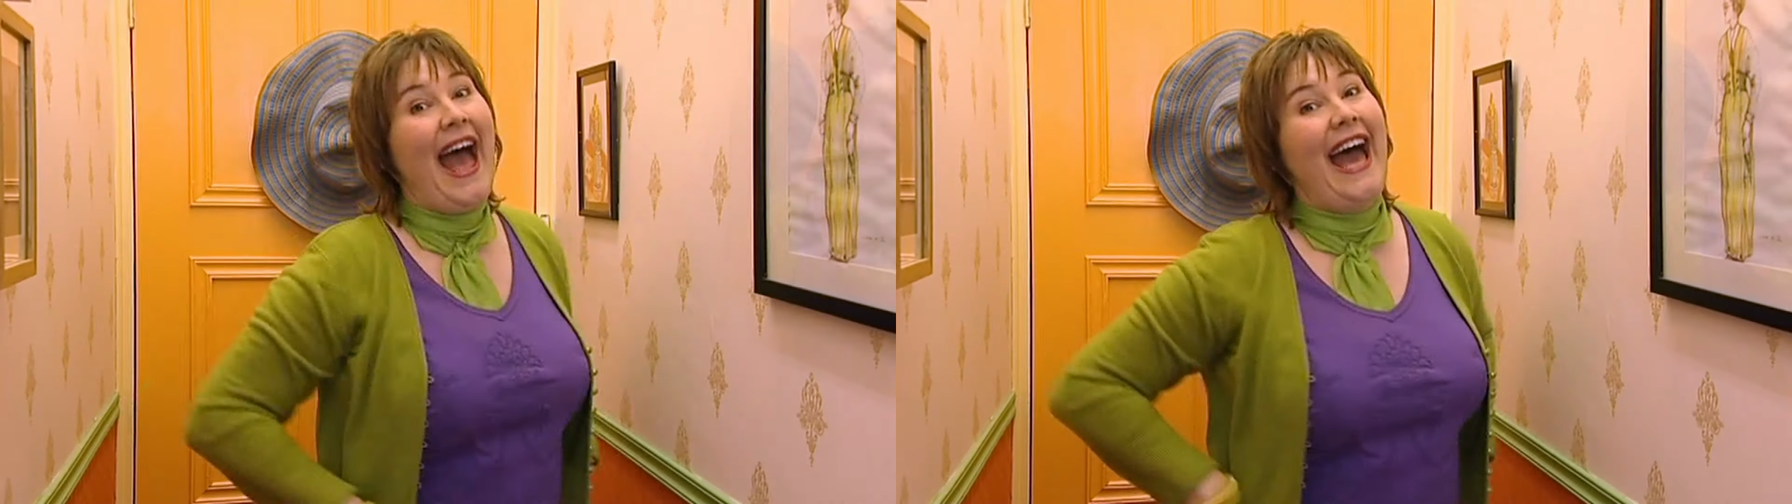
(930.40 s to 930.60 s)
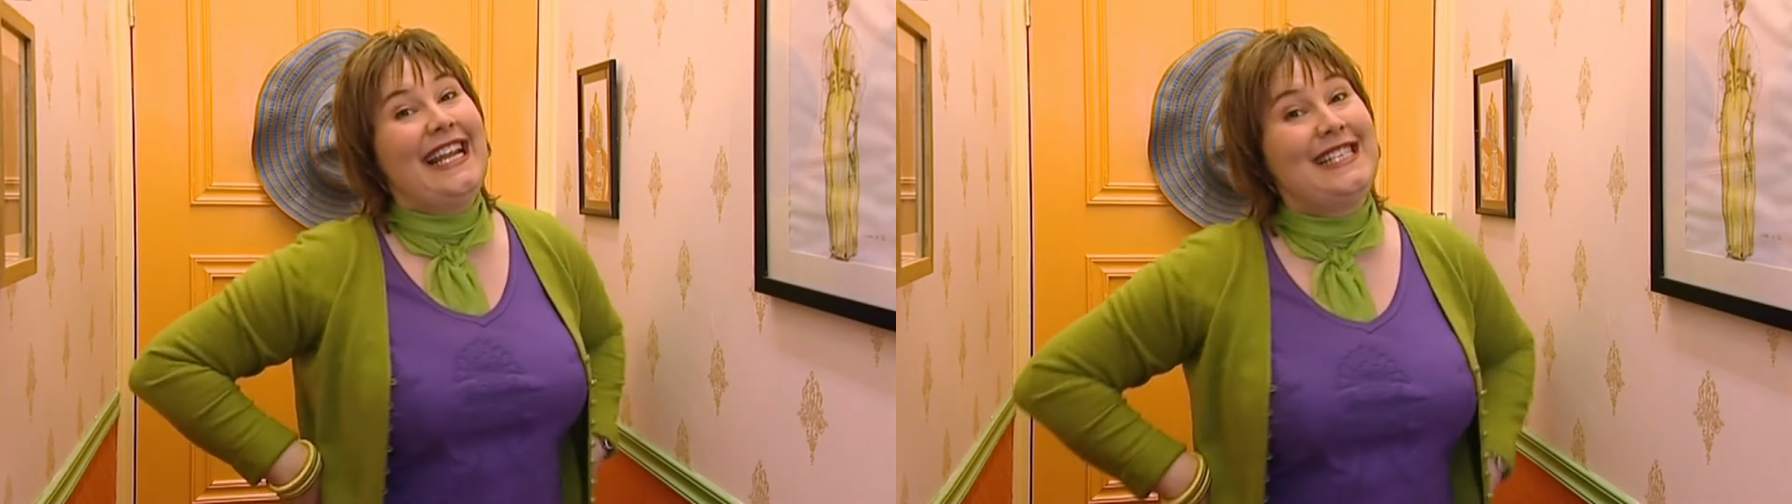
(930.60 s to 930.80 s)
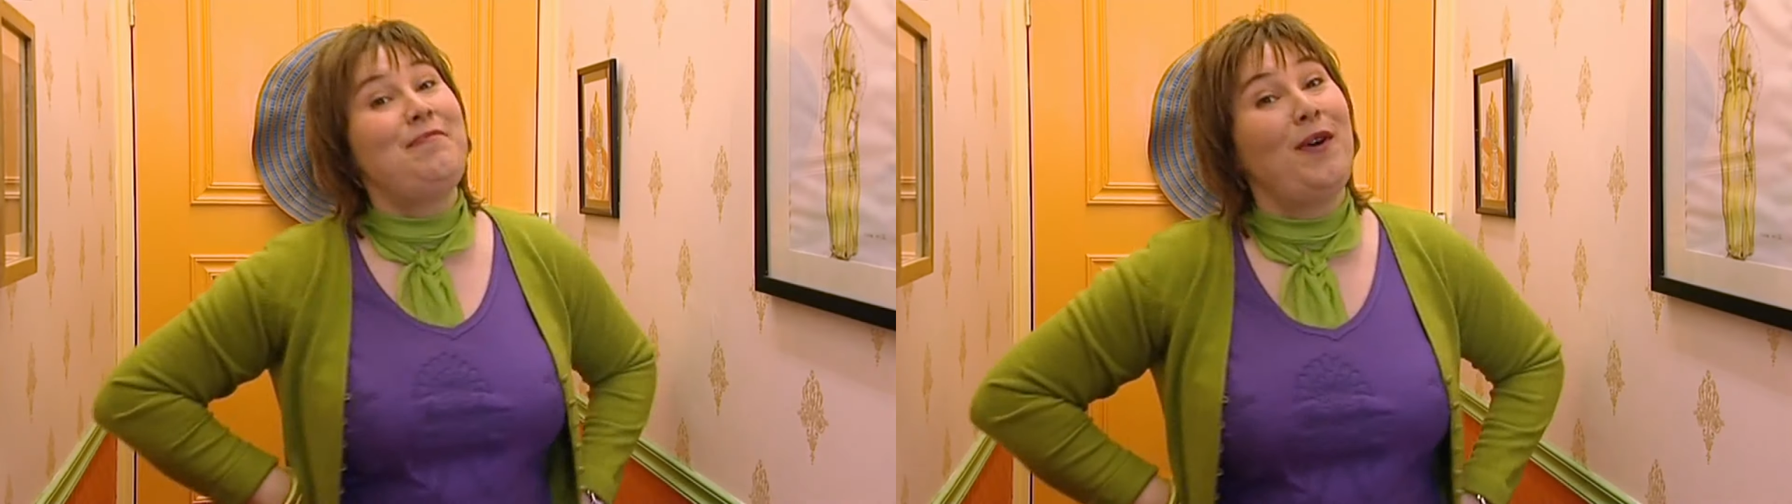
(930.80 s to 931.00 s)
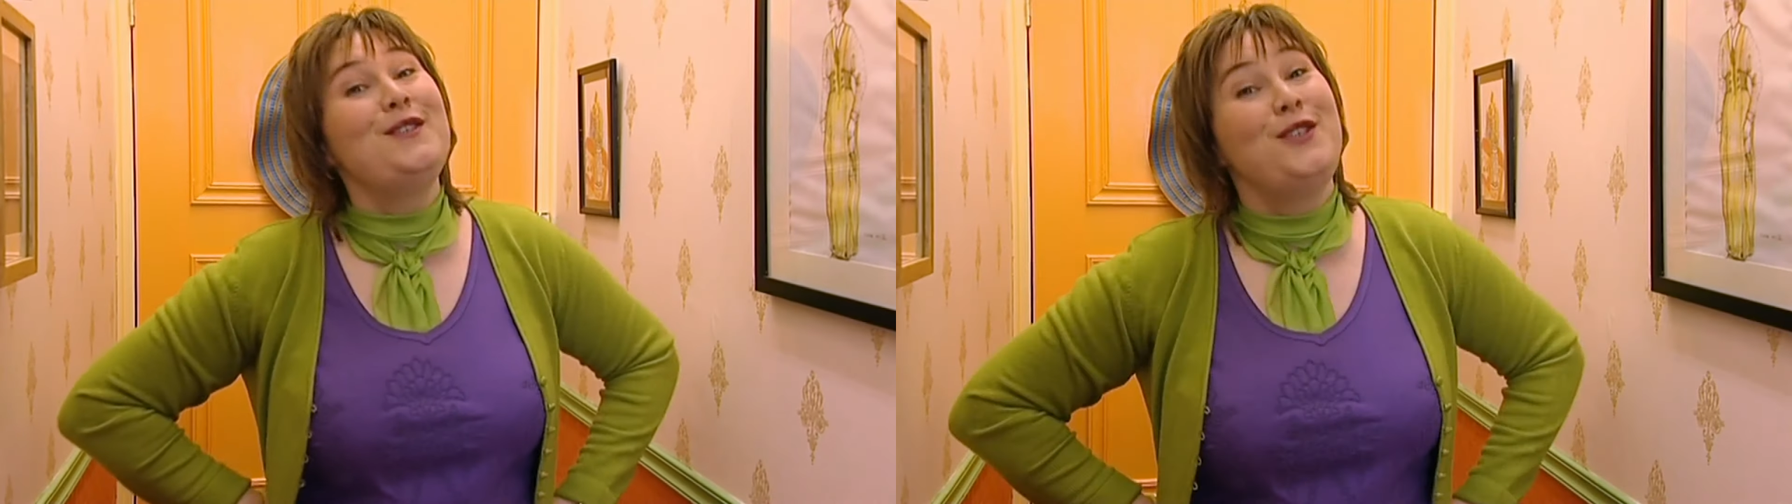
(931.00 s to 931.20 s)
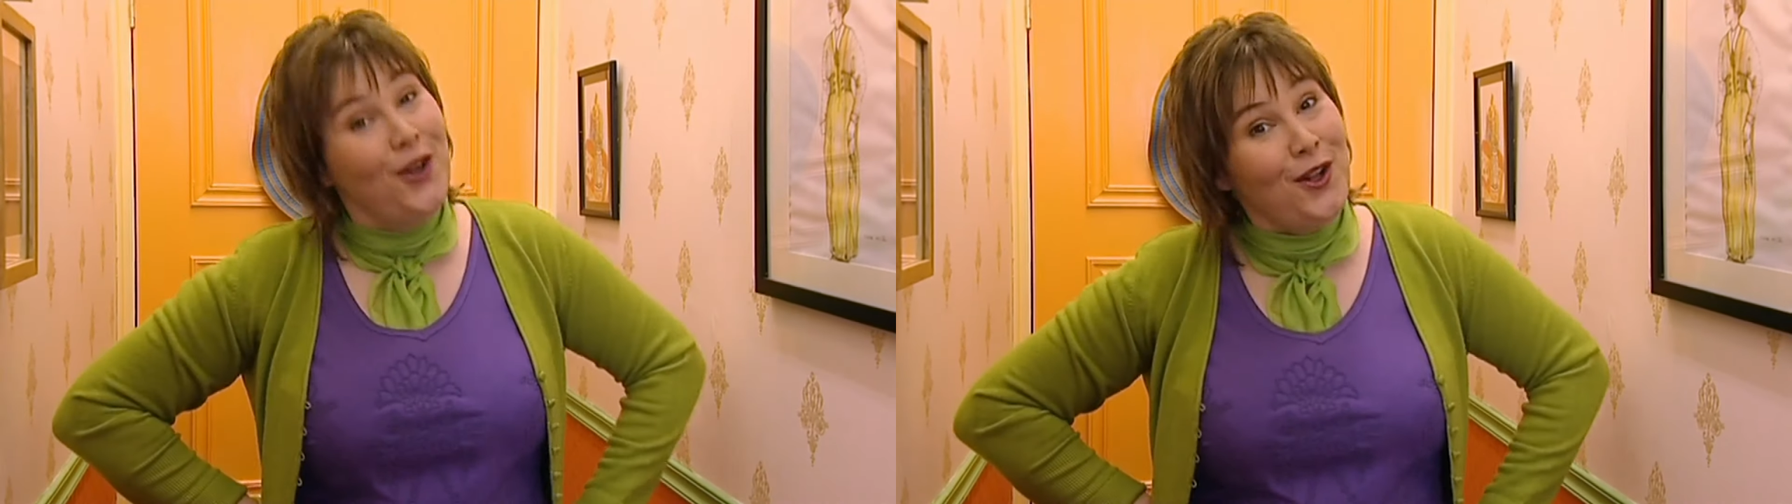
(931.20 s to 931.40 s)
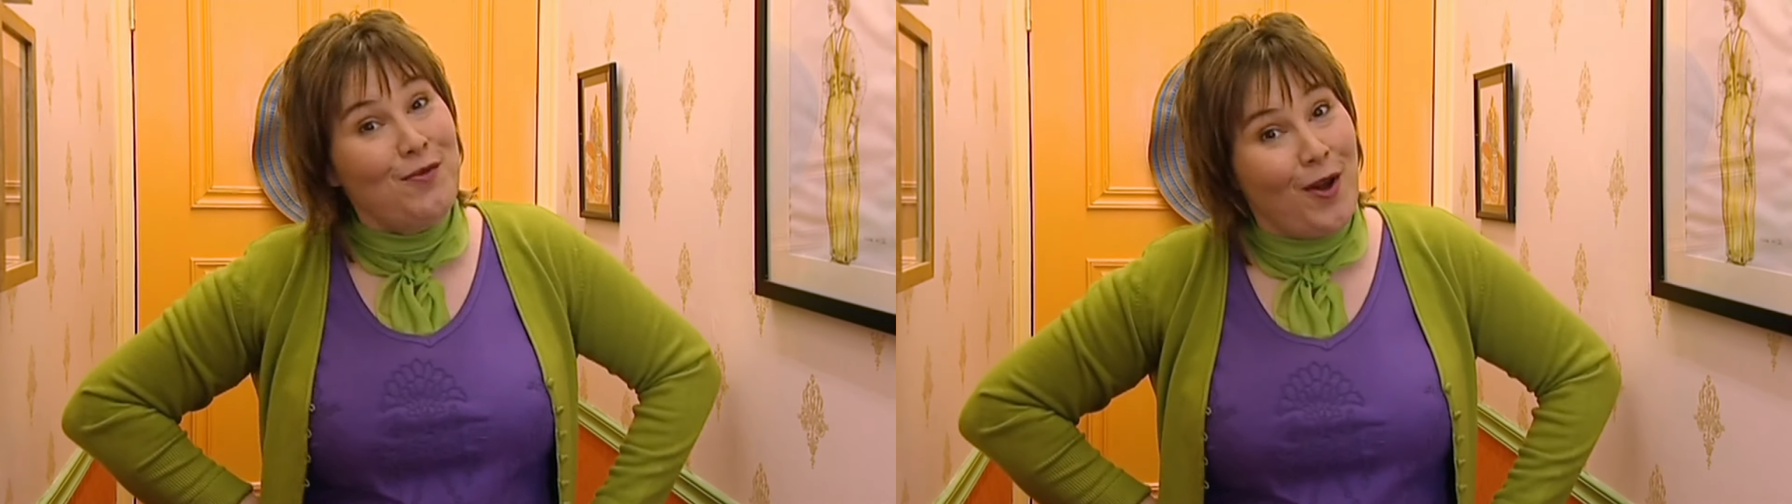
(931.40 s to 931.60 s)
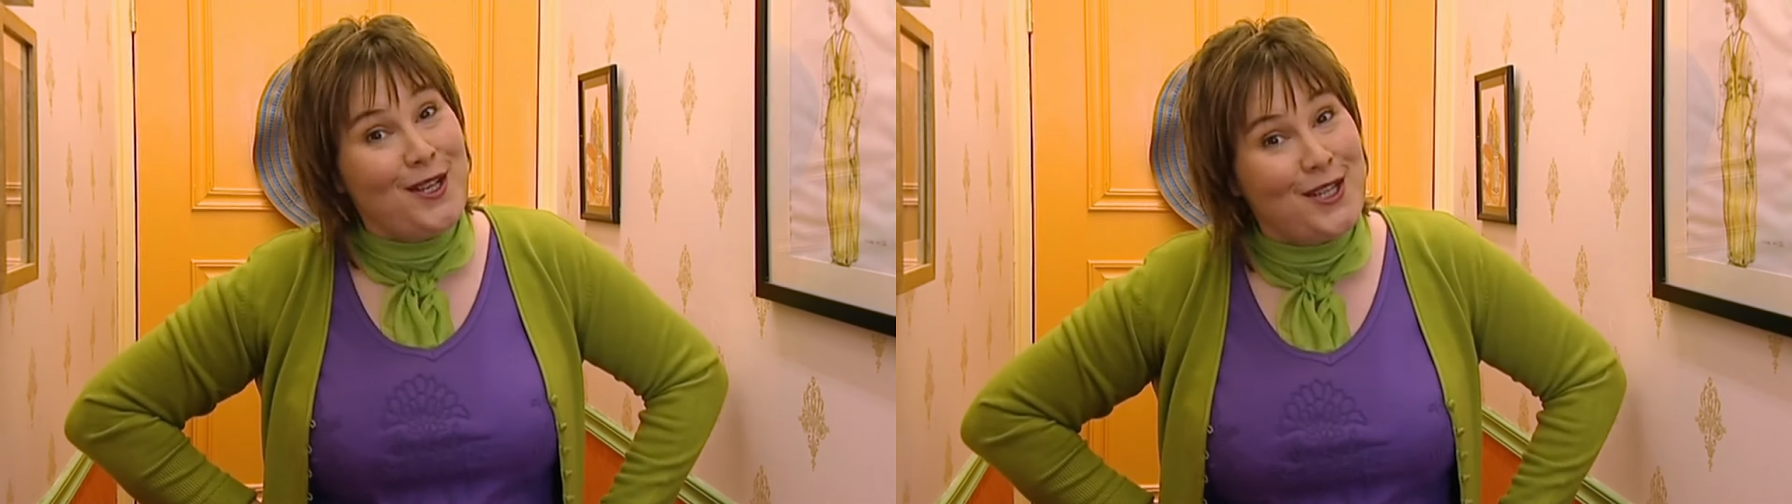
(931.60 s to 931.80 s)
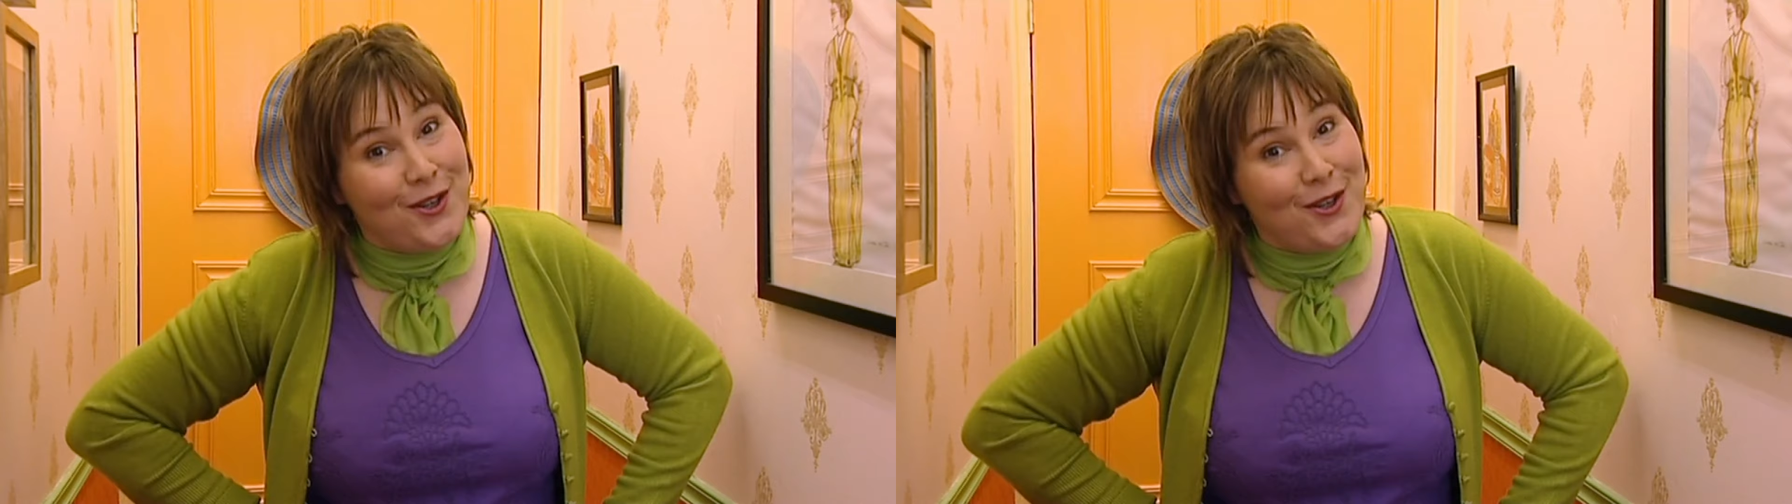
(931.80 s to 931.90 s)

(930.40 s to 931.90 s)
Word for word: And I suppose you'll want to